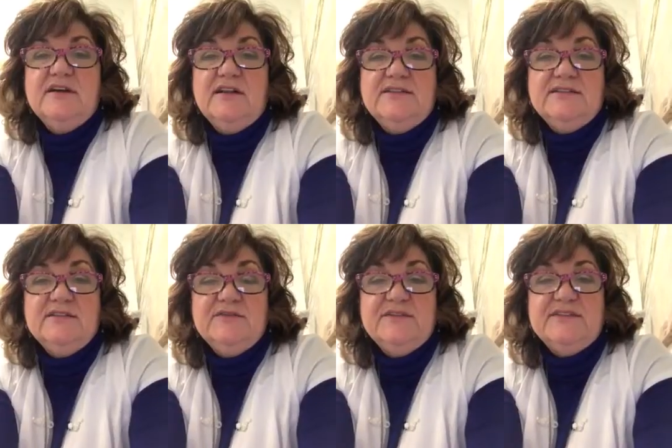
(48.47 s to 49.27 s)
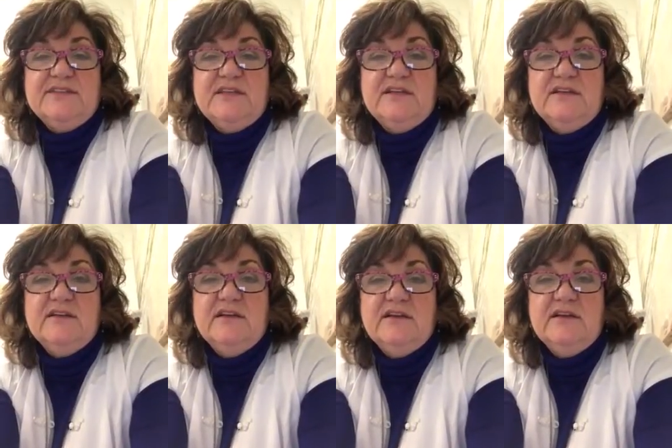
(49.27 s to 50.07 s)
cleansing of the
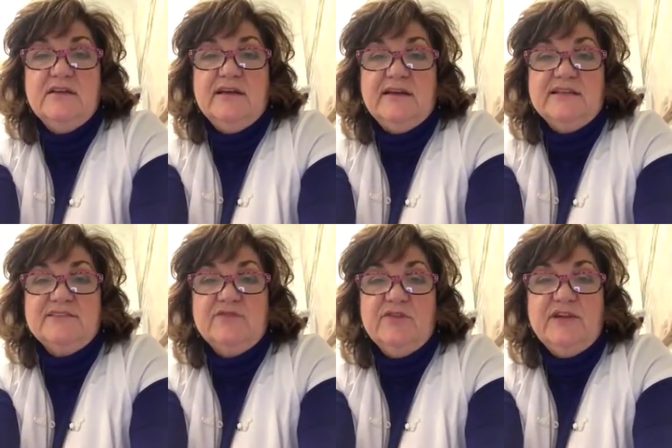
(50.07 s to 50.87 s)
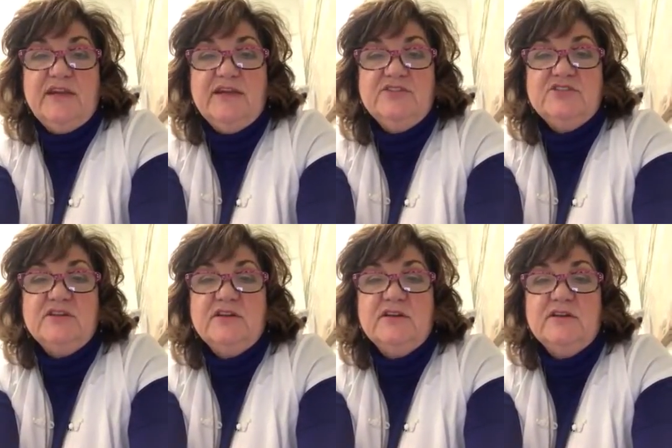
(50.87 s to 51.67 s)
skin, light
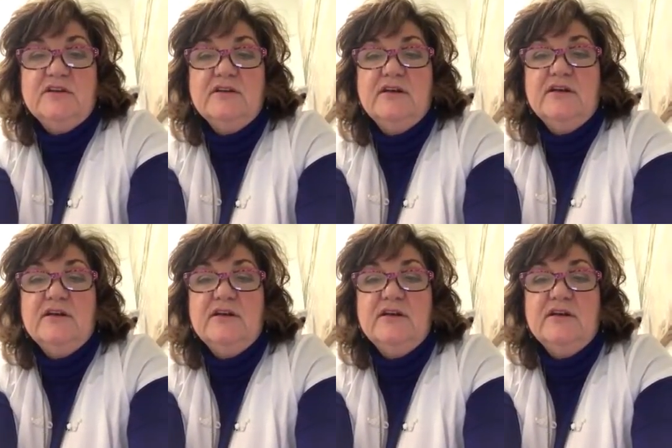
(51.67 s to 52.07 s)
exfoliation,